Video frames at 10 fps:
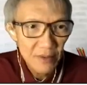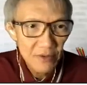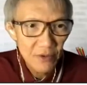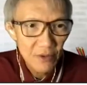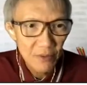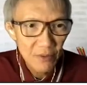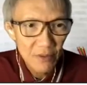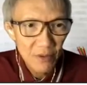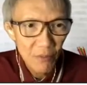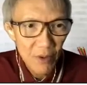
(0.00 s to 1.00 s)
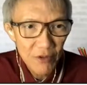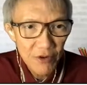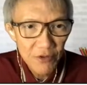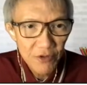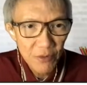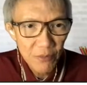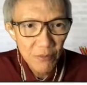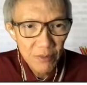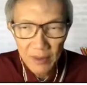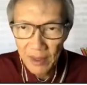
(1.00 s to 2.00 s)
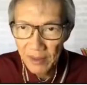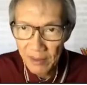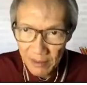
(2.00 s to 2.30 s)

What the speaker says: So 100 and